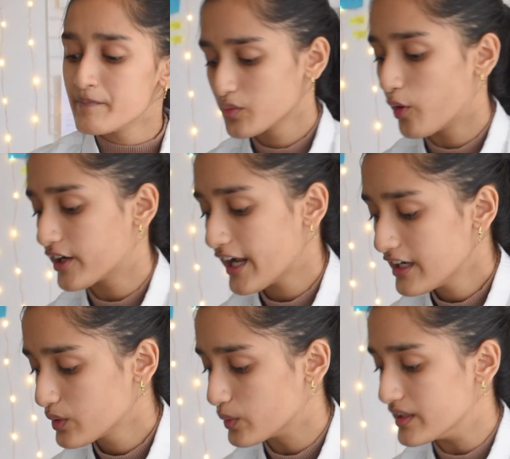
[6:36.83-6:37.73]
So what
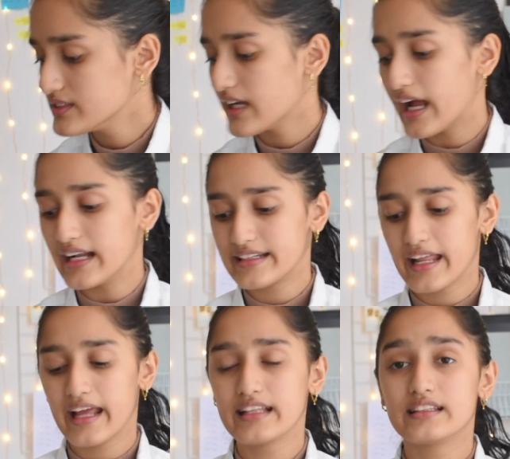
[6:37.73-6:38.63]
I'll do is, I'll
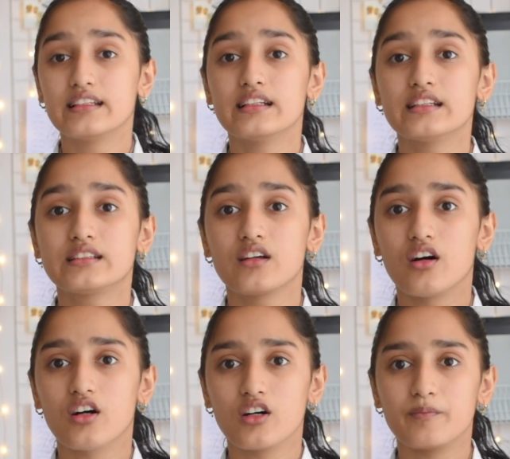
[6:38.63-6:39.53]
take this
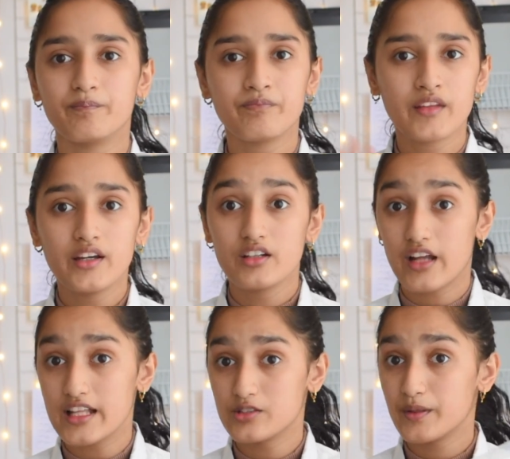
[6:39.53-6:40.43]

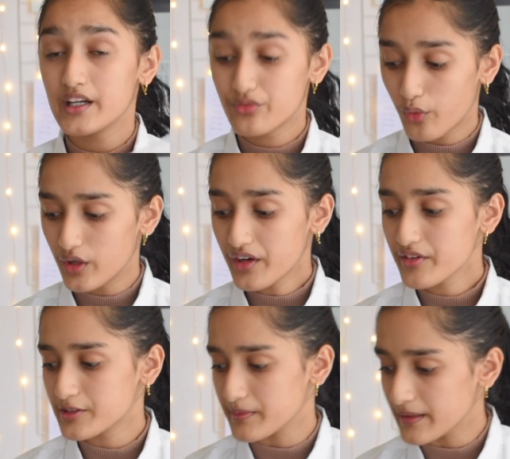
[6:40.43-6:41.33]
transparent folder
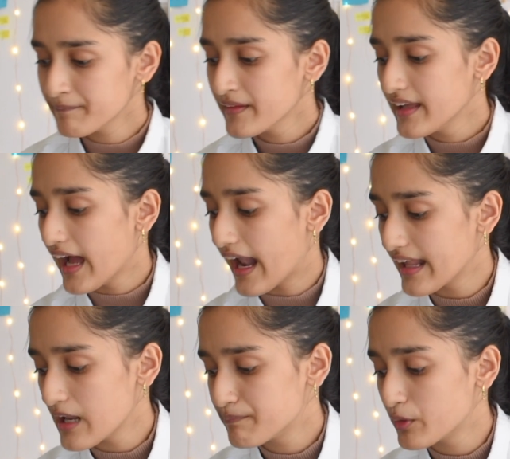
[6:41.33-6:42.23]
with me, and
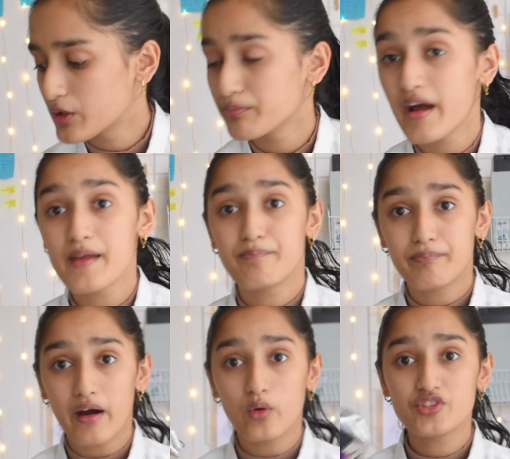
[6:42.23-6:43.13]
I'll put my
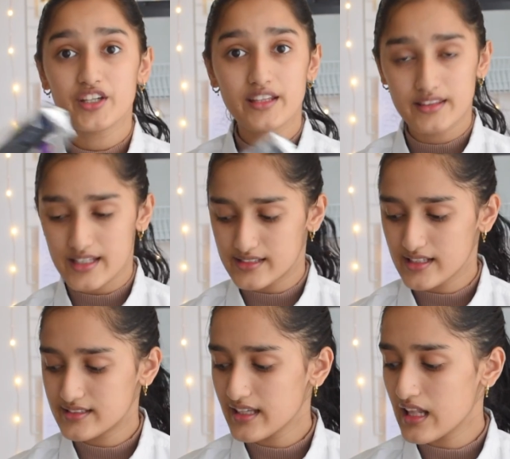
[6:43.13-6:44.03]
pouch in this
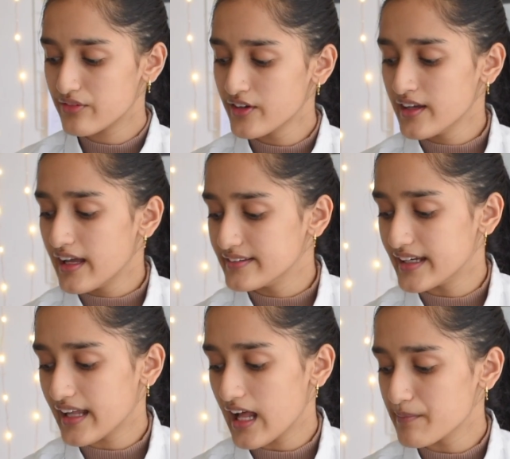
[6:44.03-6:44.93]
itself.
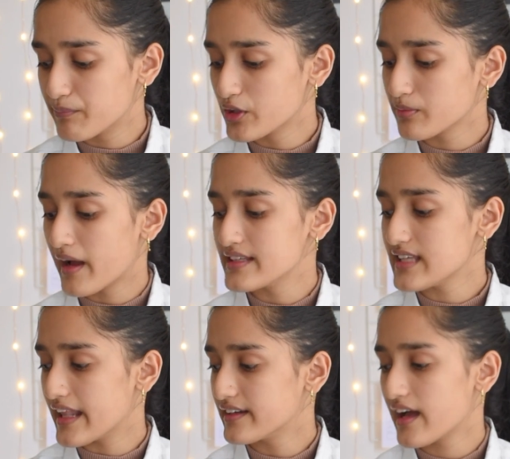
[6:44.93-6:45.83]
Then I'll put my
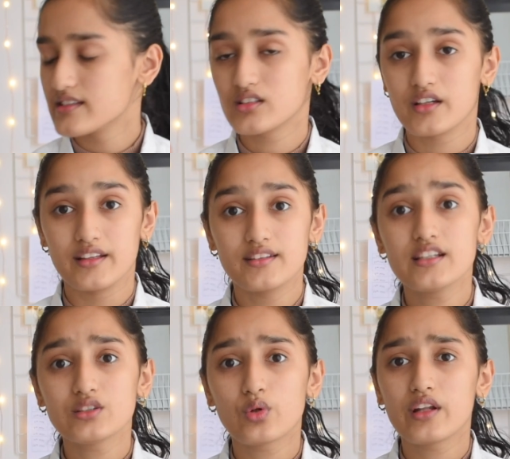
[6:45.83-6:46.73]
sanitizer in
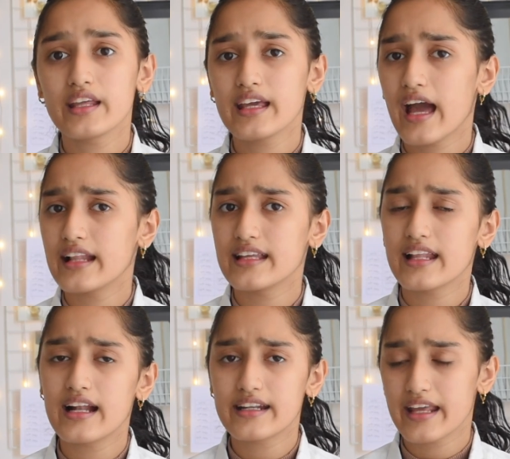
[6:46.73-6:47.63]
this only, and
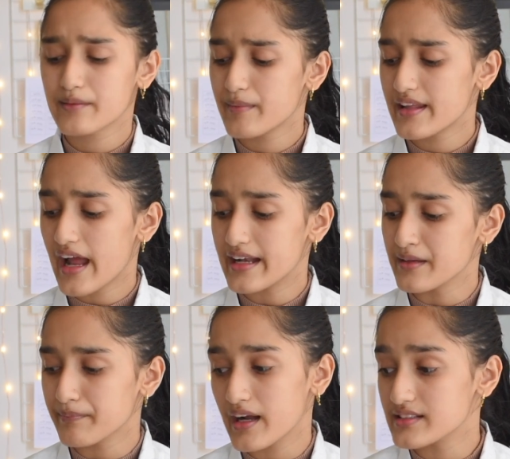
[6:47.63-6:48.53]
then I'll take my
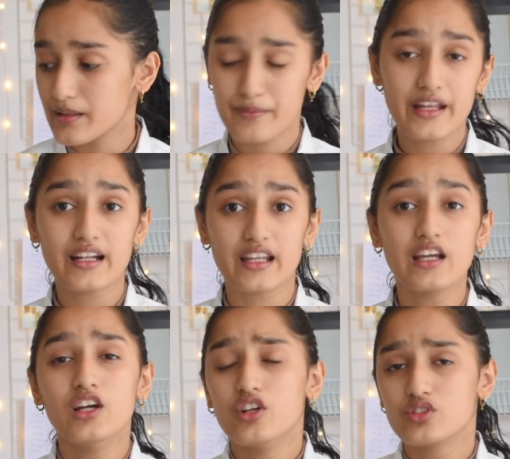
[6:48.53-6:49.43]
writing pad
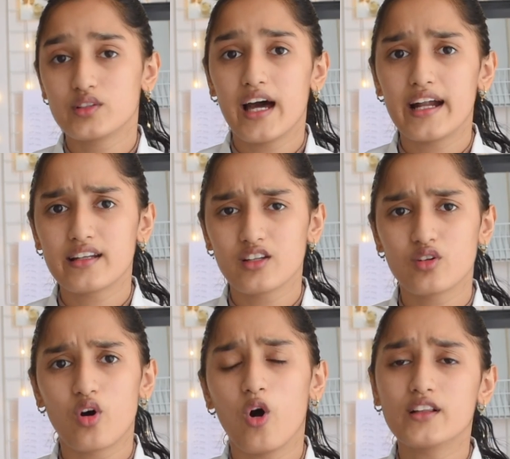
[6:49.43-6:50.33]
separately, so that, you
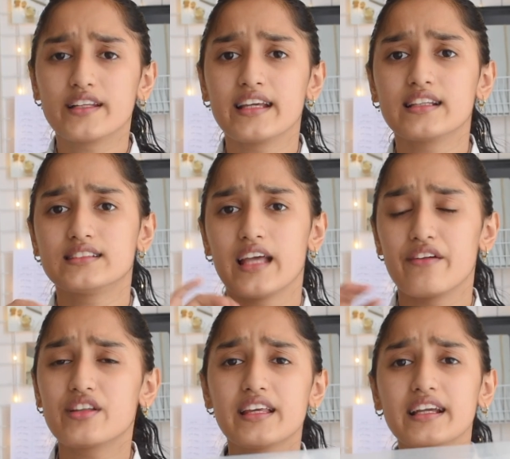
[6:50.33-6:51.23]
know, all things,
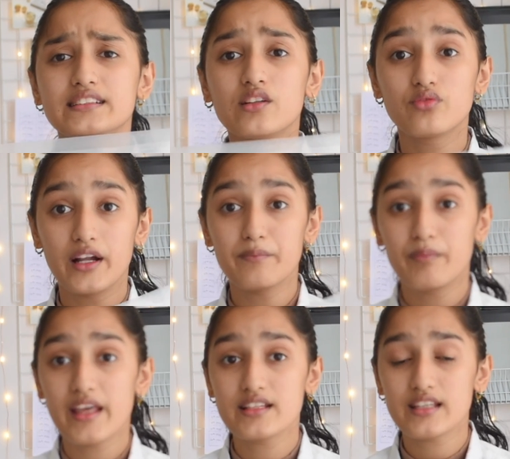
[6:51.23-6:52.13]
everything is in one
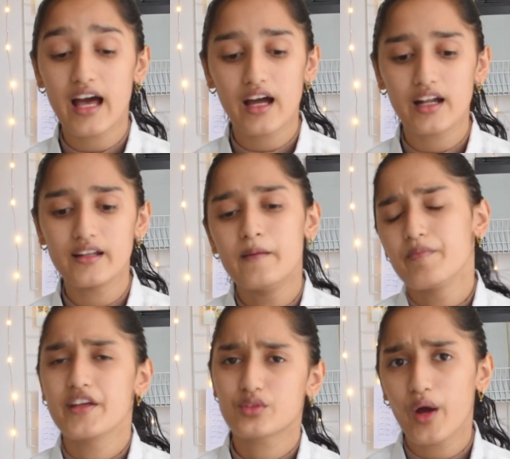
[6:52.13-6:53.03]
place, and
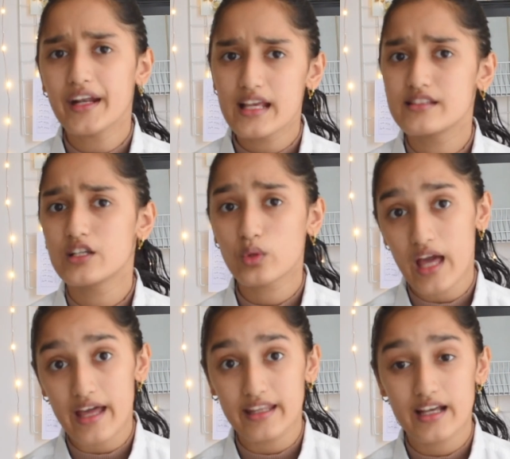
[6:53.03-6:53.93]
it's quite easy to
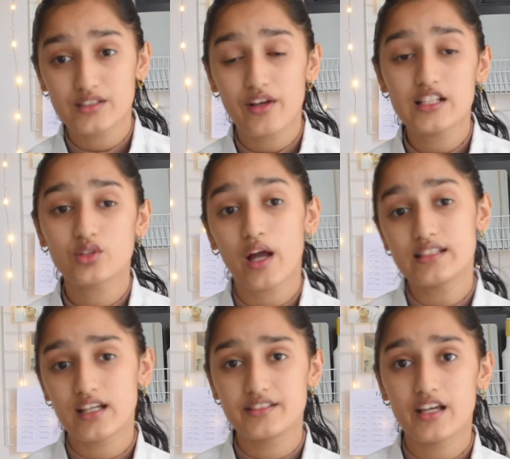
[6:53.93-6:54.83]
carry as well. So I
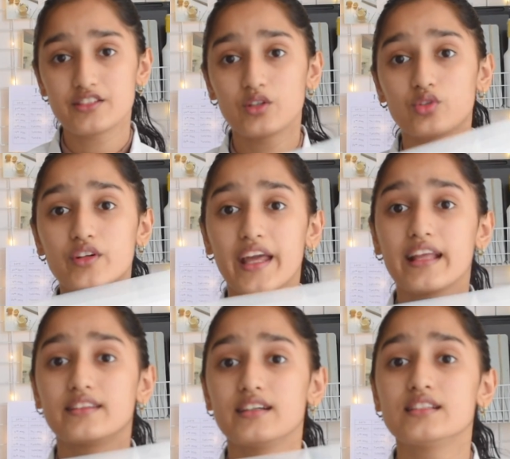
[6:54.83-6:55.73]
suggest you to
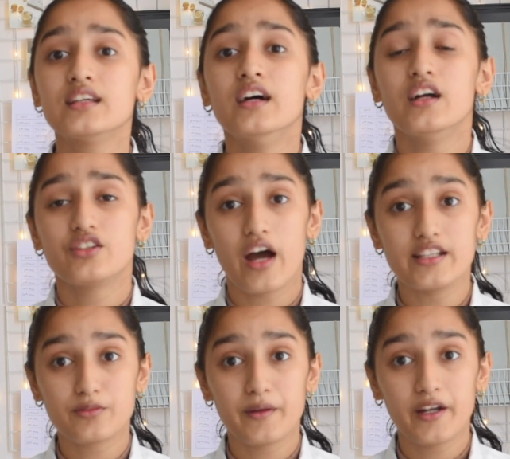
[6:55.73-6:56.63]
take this
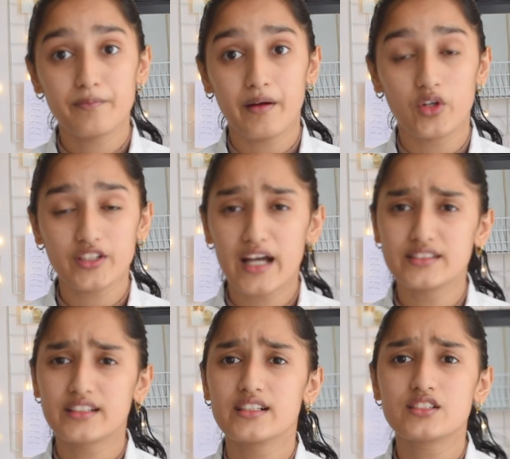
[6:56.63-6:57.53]
transparent pouch, as
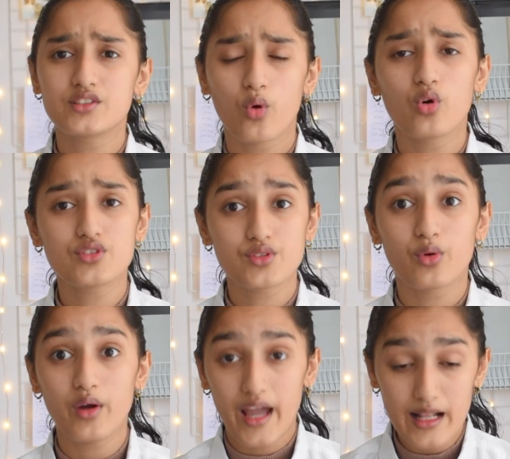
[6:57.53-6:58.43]
it is so,
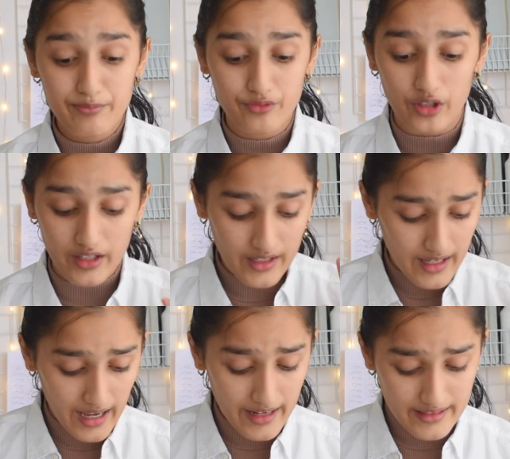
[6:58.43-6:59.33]
so helpful.
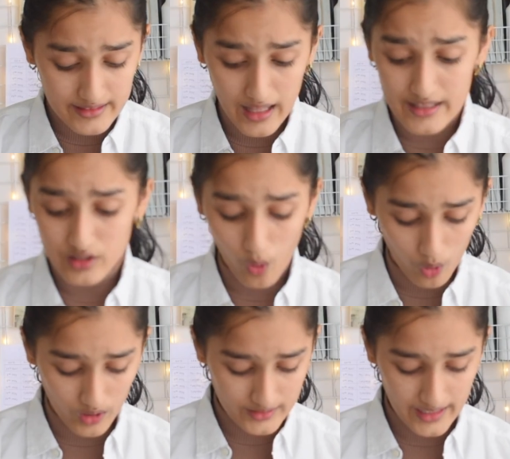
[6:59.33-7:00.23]
And yeah, that's
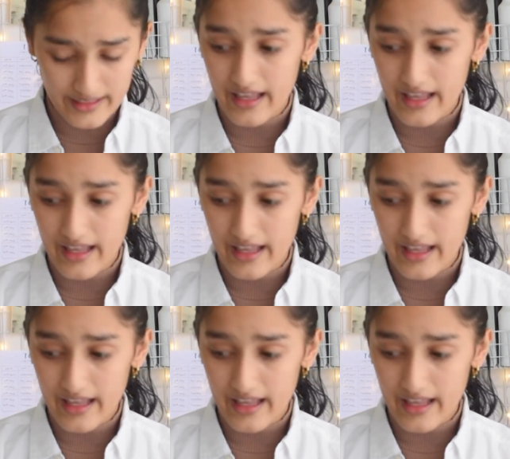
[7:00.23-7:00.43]
all that